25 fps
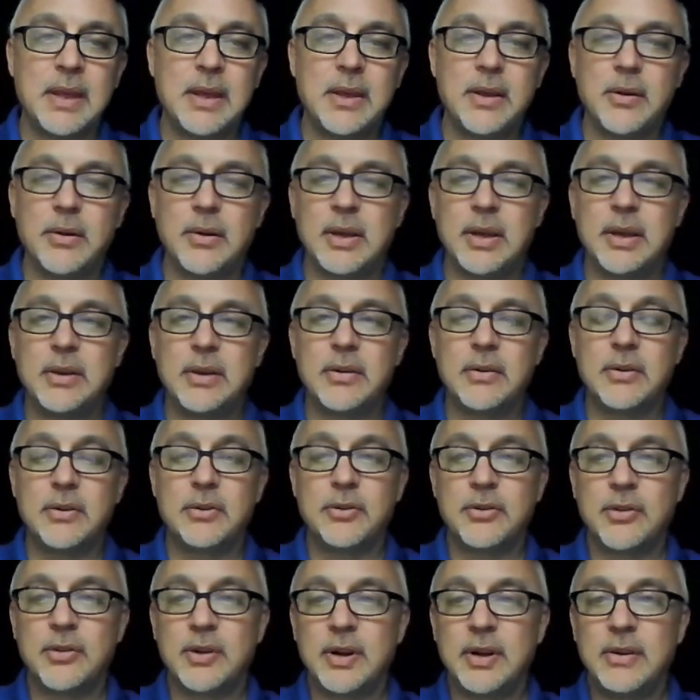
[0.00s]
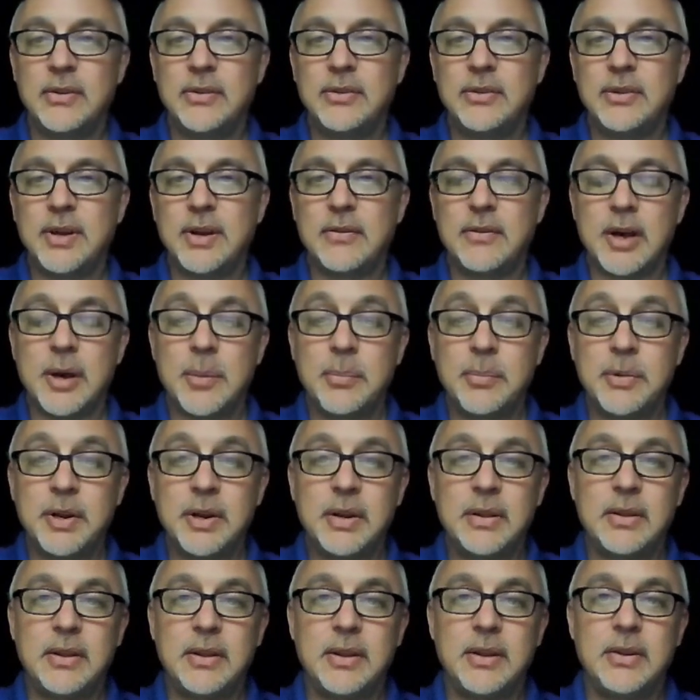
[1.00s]
Here again are the trends. Now I've
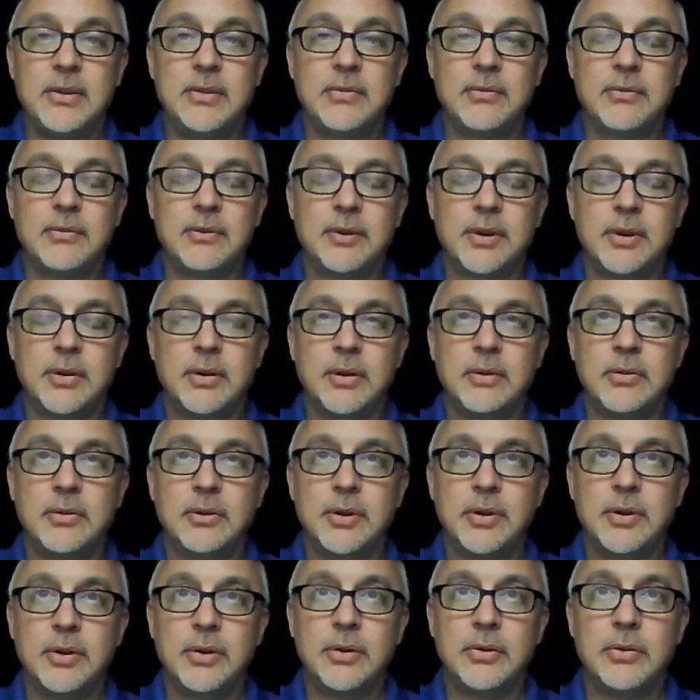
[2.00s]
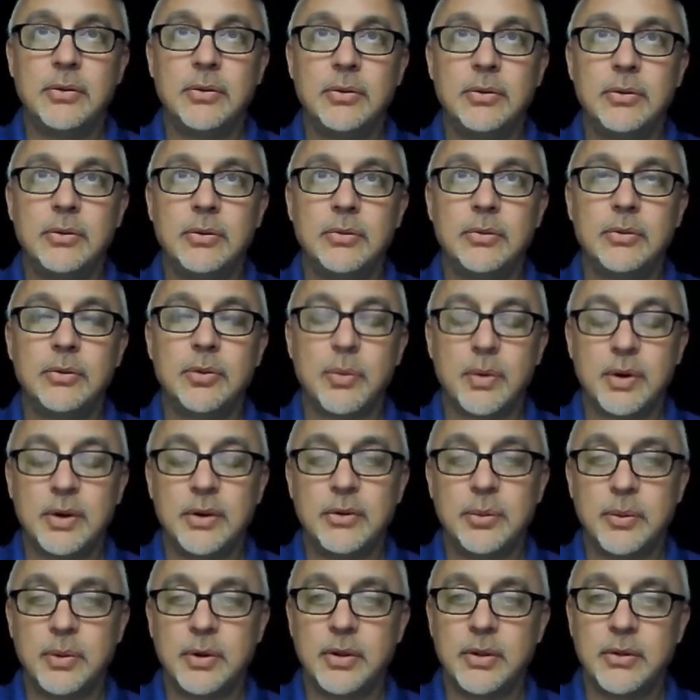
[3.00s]
updated these to include twenty
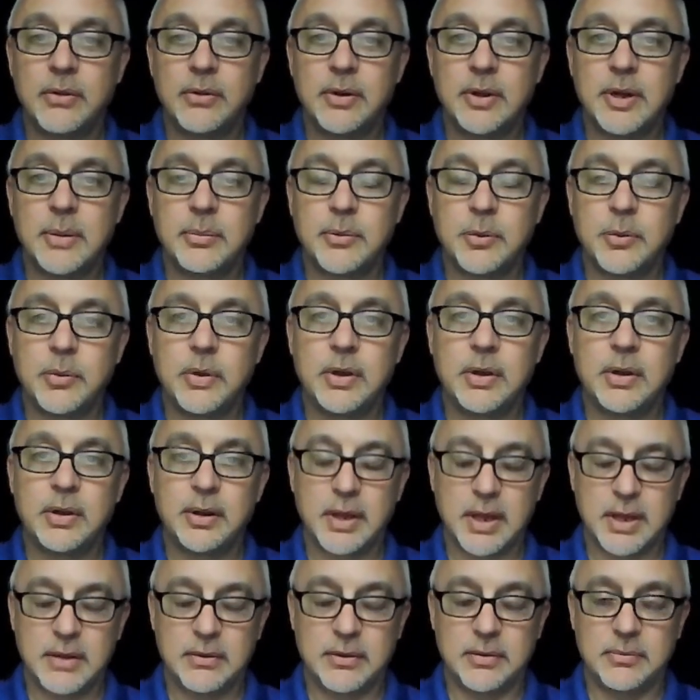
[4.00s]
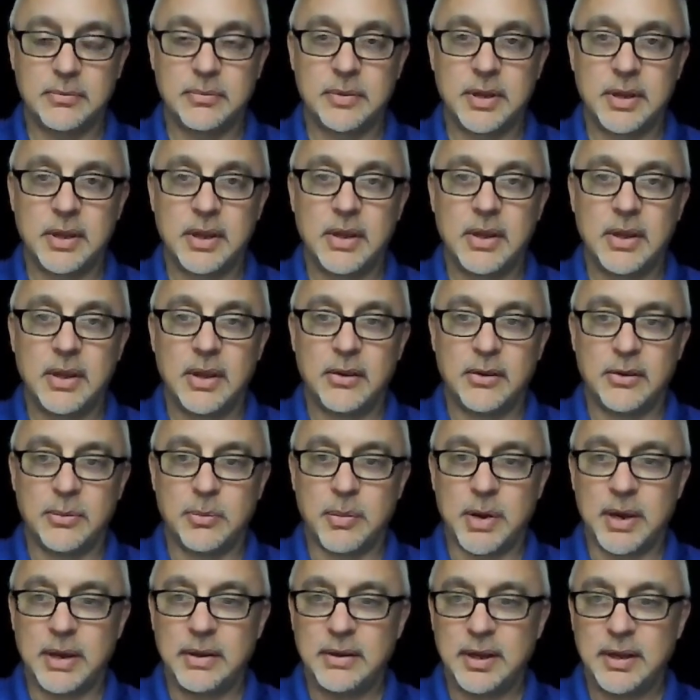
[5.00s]
twenty-three up to week eleven. So
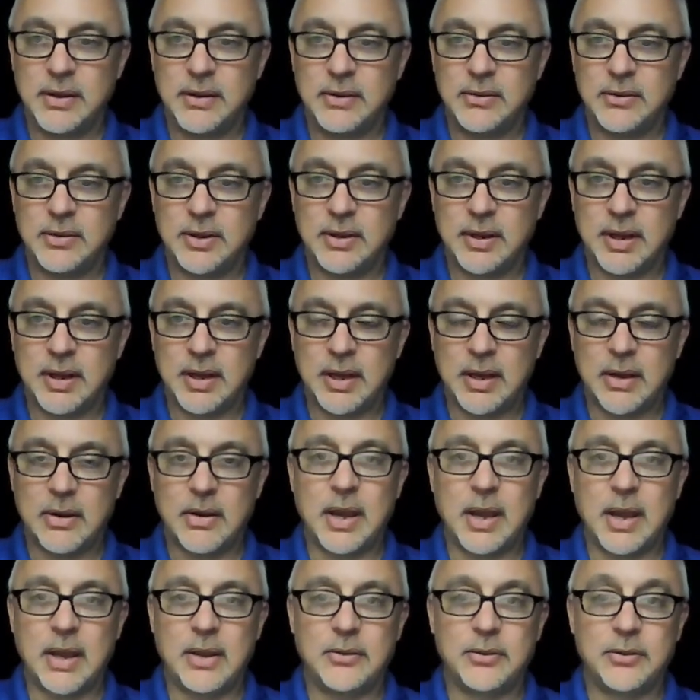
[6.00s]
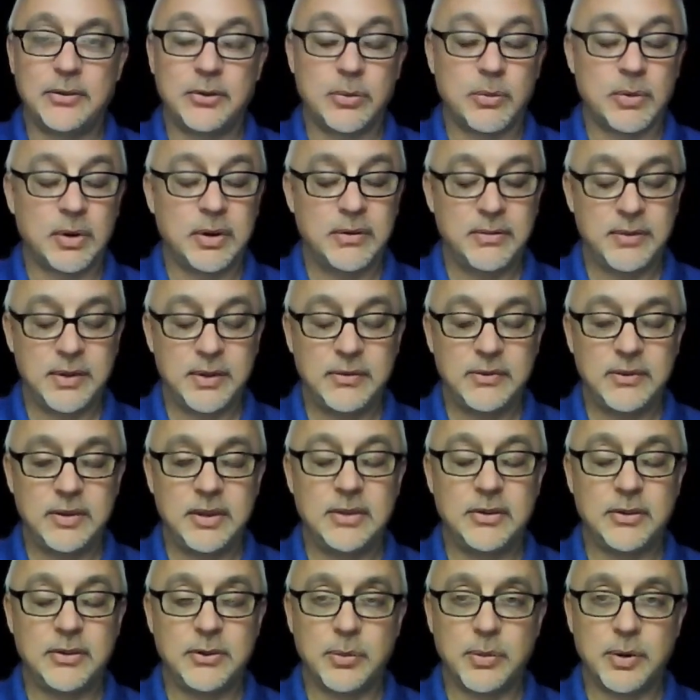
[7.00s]
my data set now has twenty
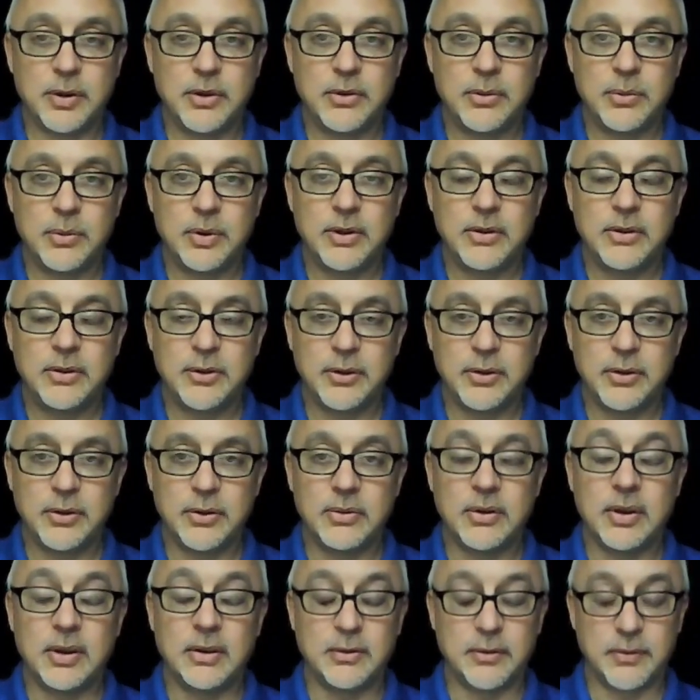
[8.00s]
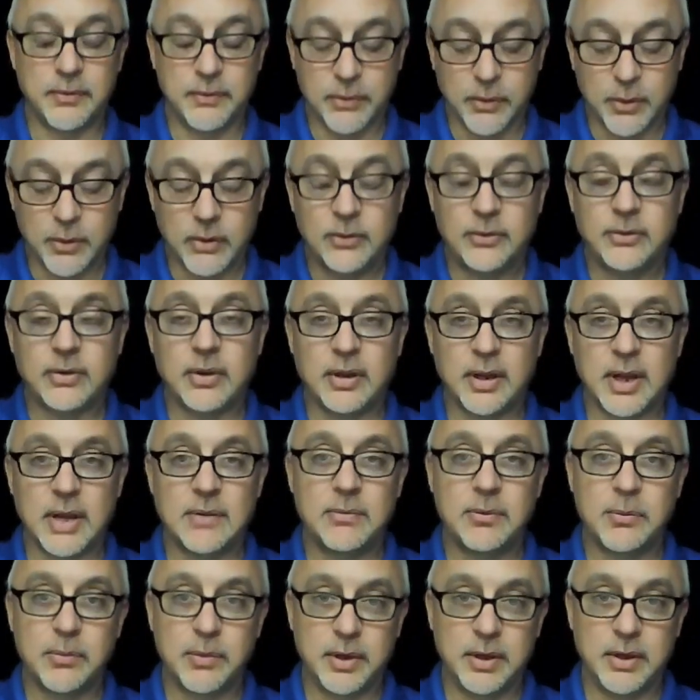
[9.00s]
fifteen to twenty twenty-two in the first
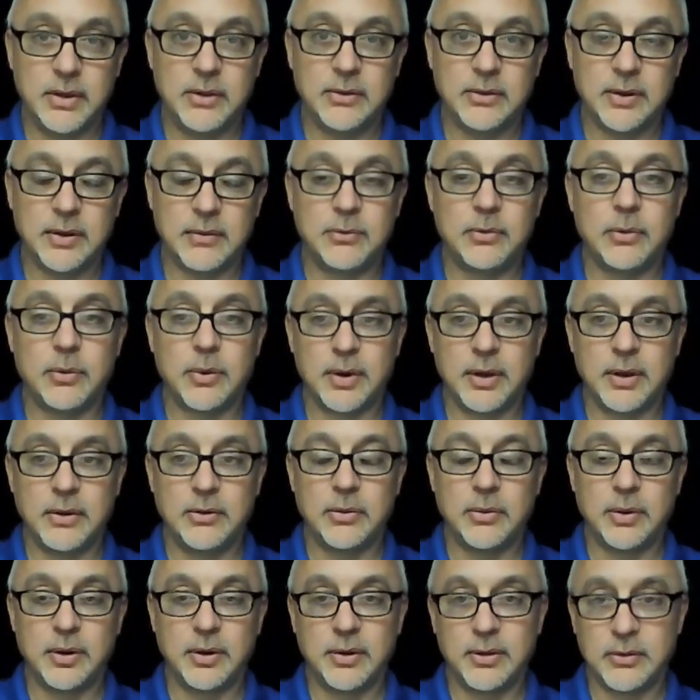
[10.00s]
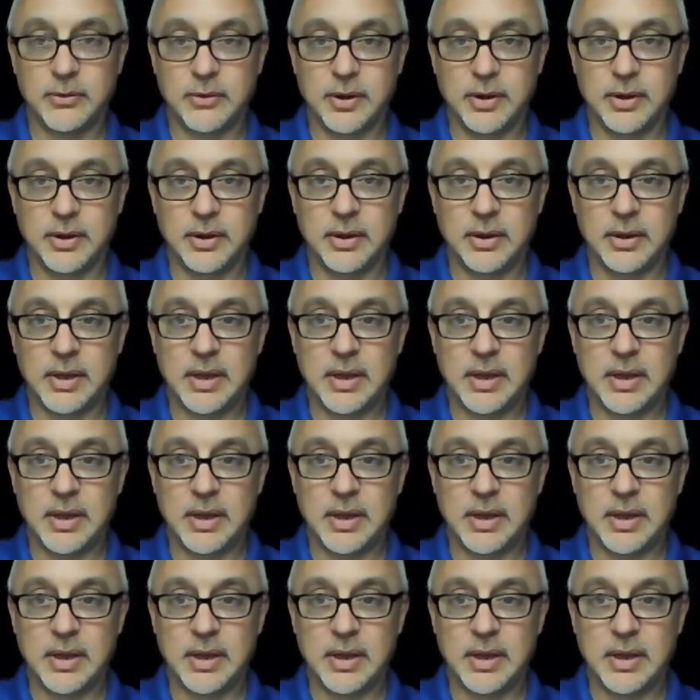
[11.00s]
eleven weeks of twenty twenty-three.